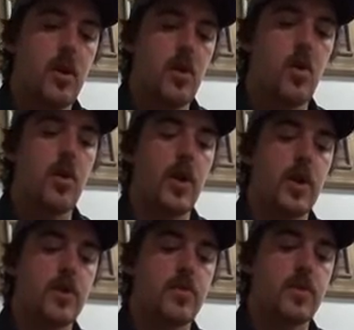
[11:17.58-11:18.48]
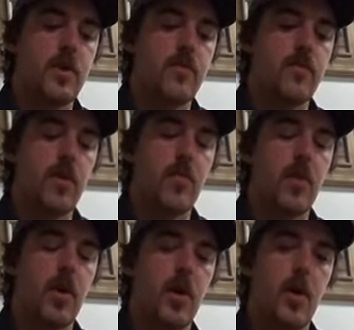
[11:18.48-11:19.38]
Oh, and I got some stuff from
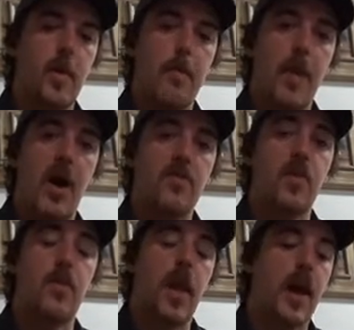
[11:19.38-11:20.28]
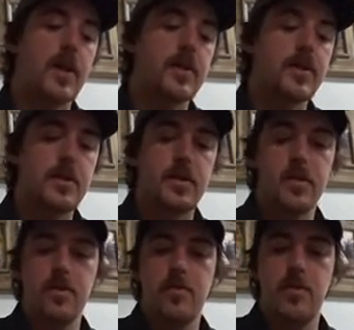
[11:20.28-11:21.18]
Matt from Lax,
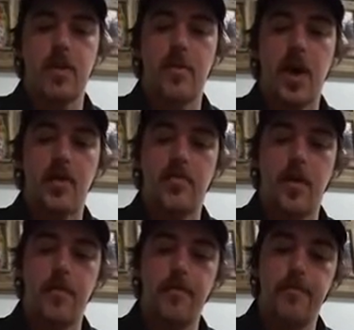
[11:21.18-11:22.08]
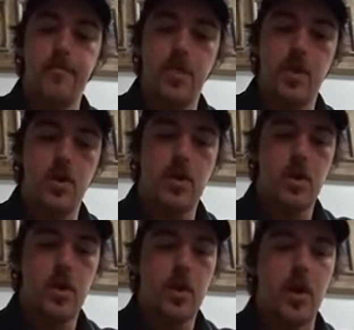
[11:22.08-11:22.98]
Big Matty from,
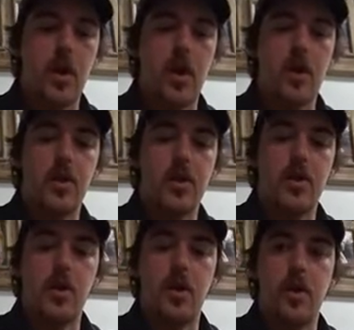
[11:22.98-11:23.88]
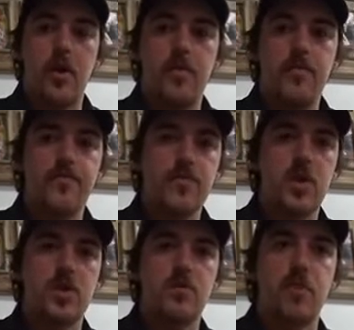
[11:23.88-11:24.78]
and
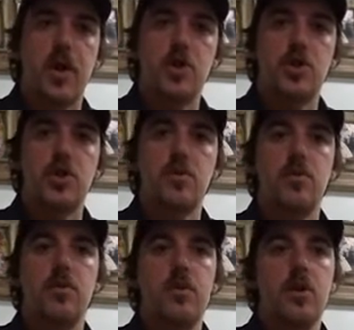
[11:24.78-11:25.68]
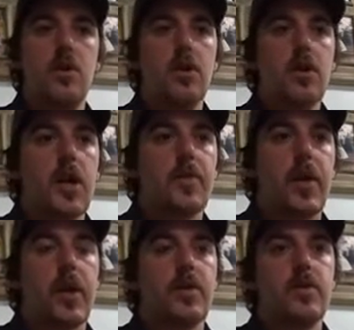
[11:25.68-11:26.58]
got some mesh and a couple
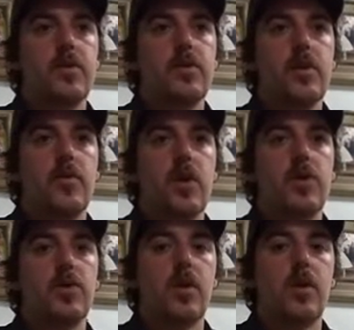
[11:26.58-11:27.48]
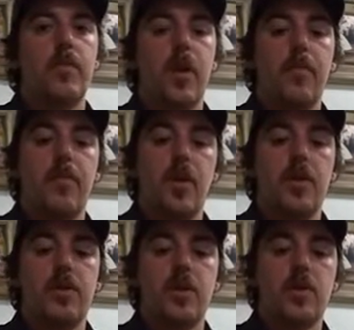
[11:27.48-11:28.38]
heads. I've already strung them up,
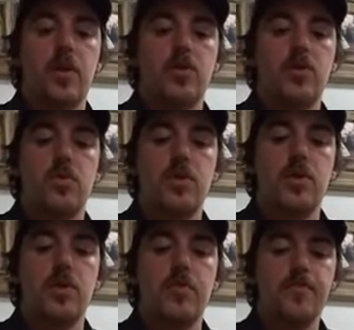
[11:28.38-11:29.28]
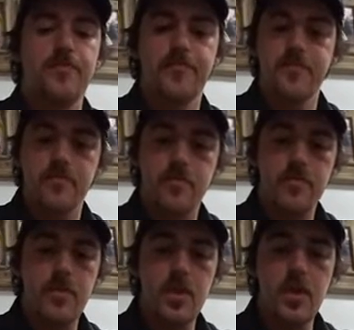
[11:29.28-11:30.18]
but I'll show them to you.
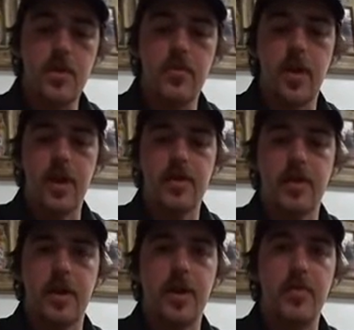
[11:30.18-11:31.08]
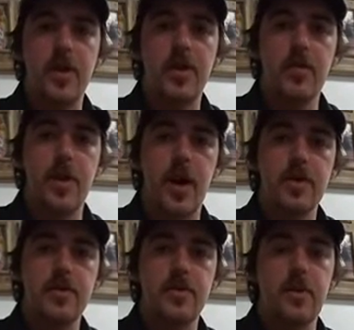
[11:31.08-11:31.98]
But in the meantime,
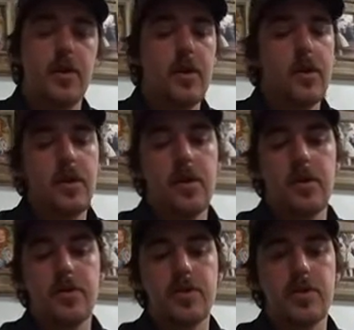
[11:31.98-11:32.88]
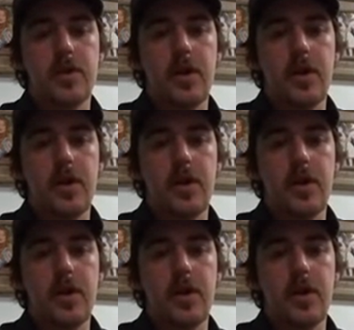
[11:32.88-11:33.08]
guys, just